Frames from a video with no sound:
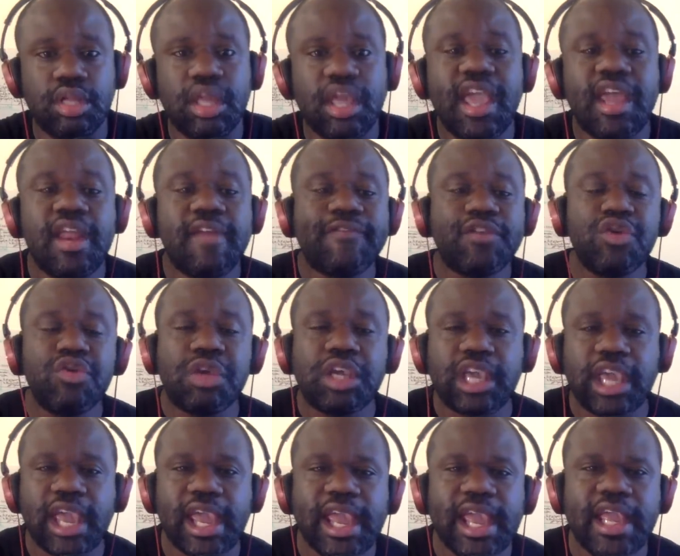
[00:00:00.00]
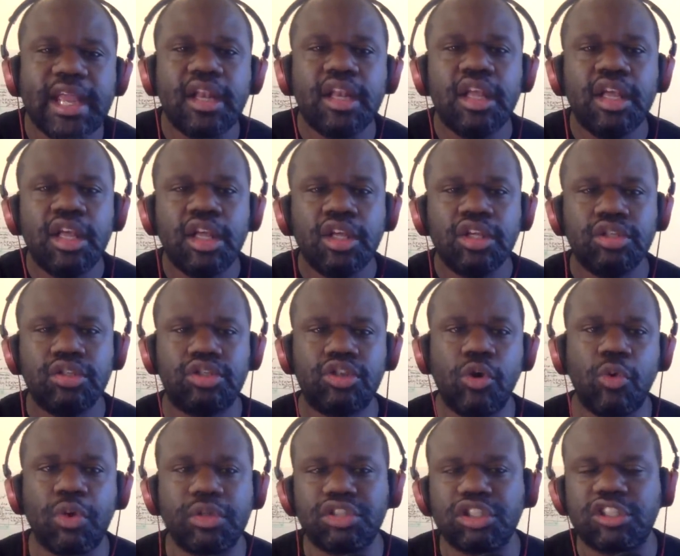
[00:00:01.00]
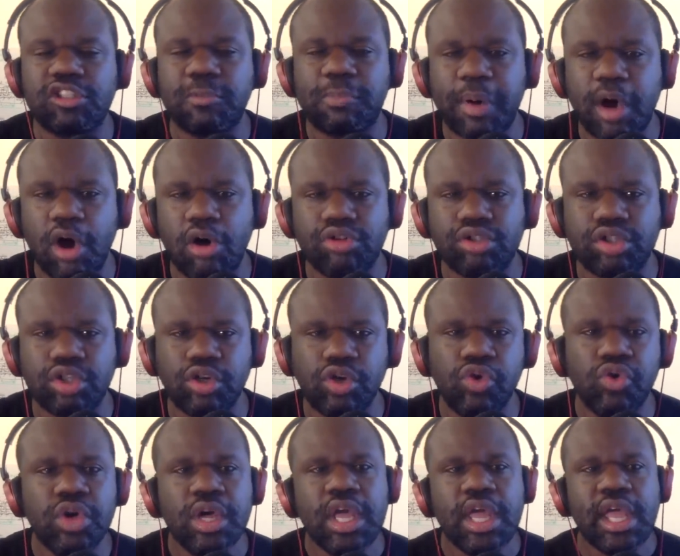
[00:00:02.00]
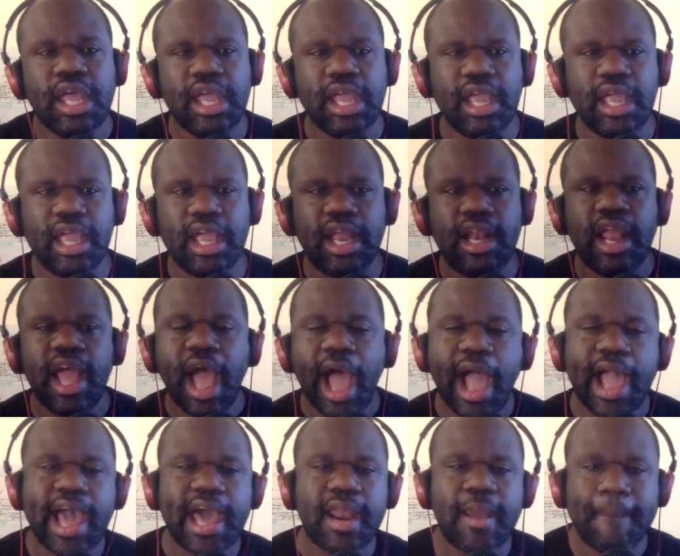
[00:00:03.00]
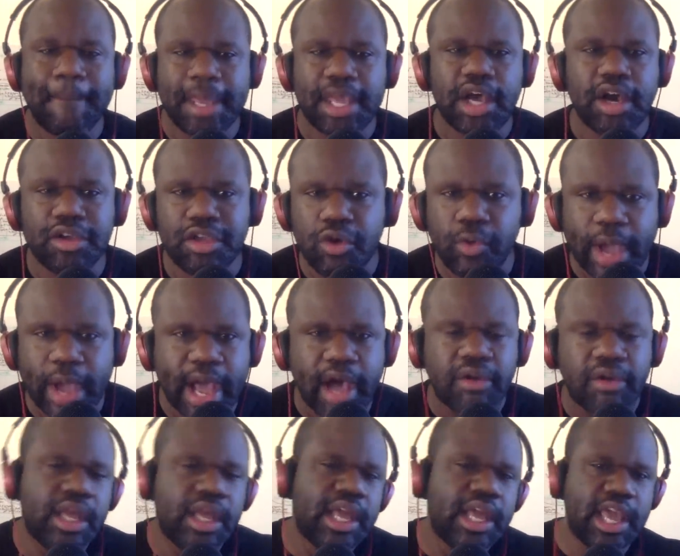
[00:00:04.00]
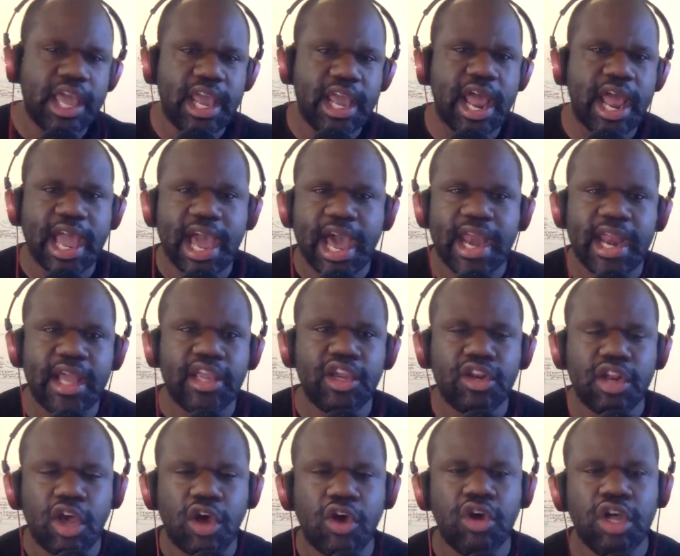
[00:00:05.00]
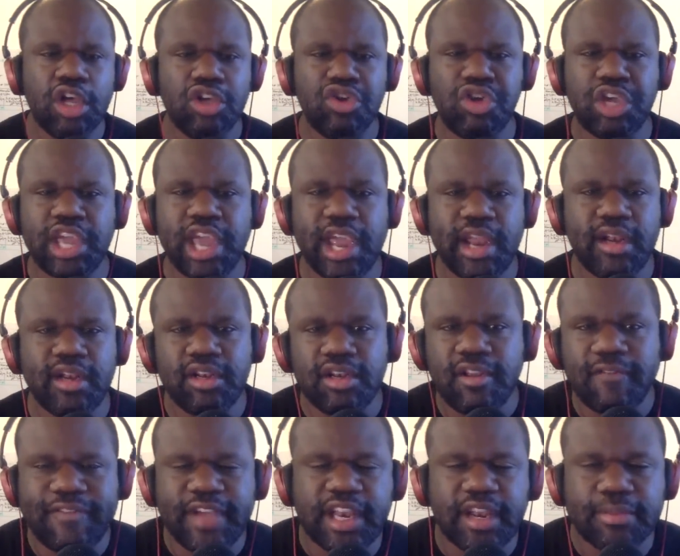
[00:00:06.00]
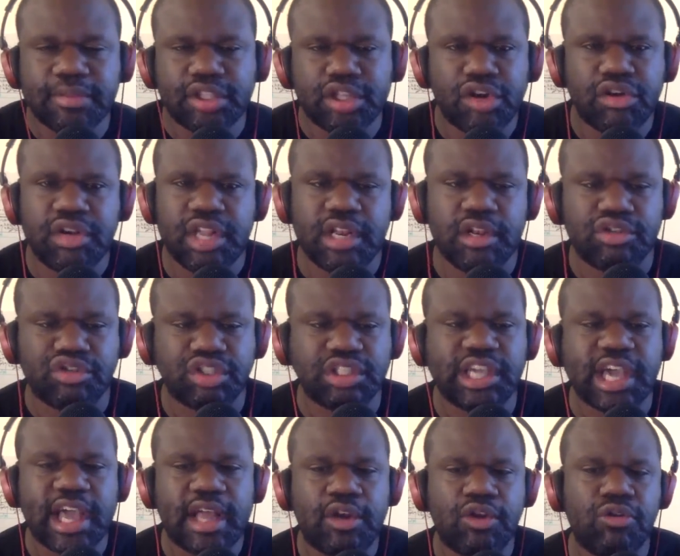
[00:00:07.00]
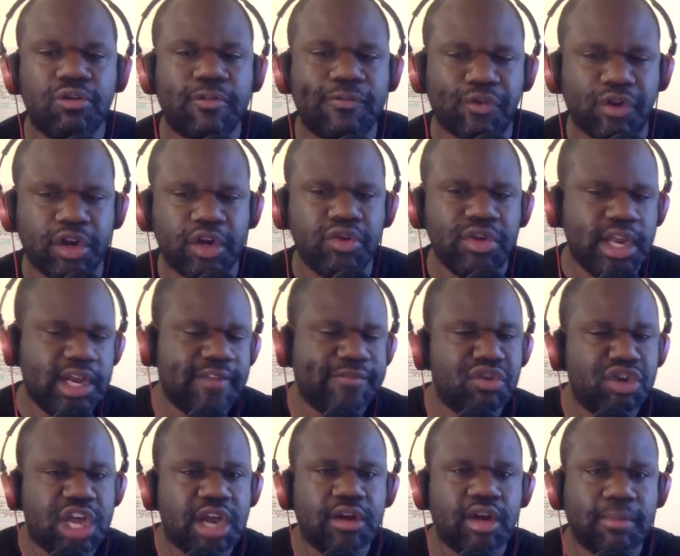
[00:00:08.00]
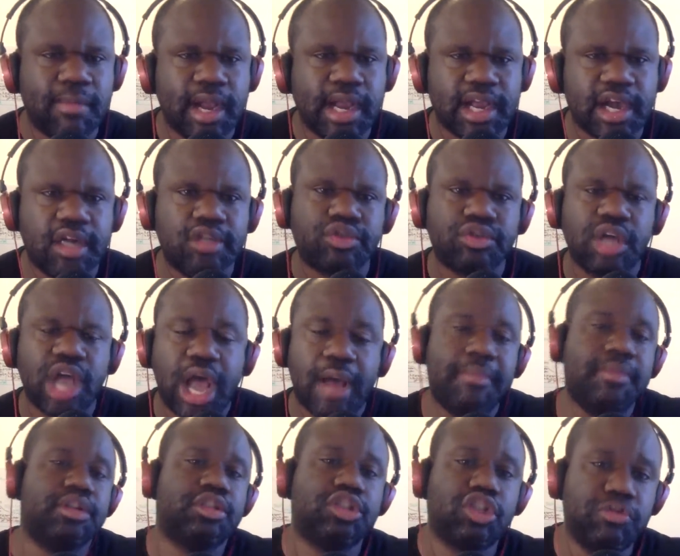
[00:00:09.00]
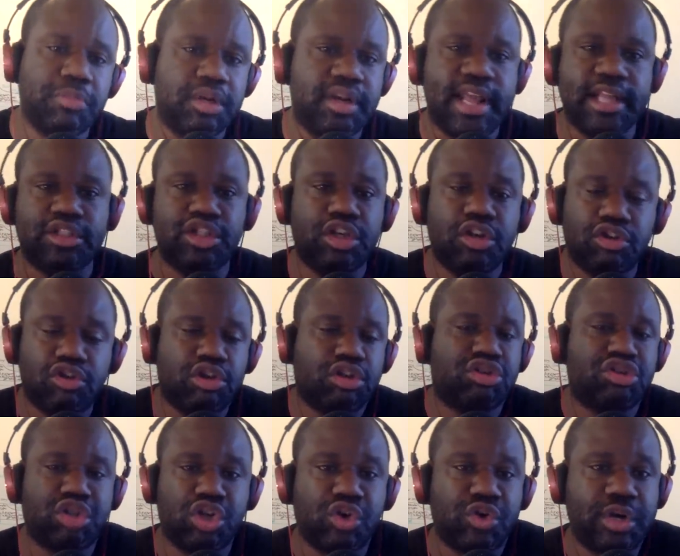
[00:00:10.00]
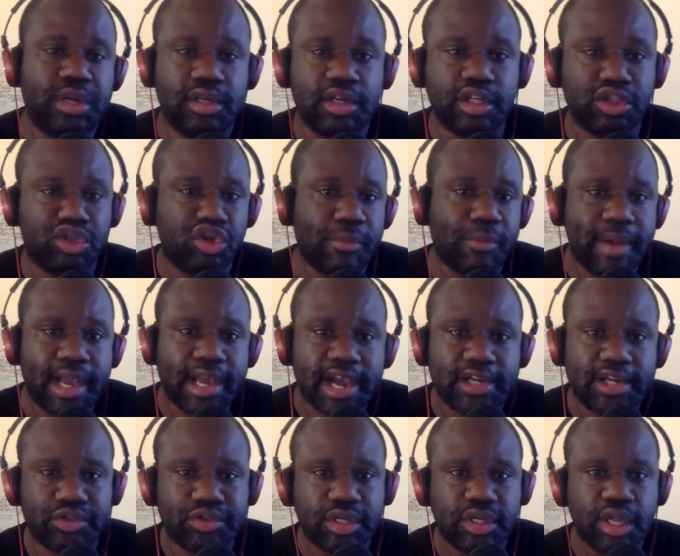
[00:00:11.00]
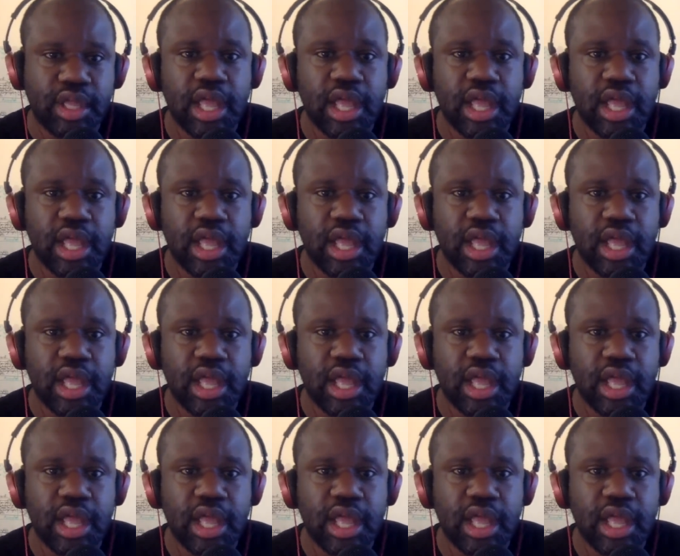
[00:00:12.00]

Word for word: And if you can't do what you're supposed to, and I gotta bail you out, and I gotta, you know, you can't develop certain industries. I gotta do it for you. And if you come to my country, I'm assuming that you don't know what you're doing because you're in my country.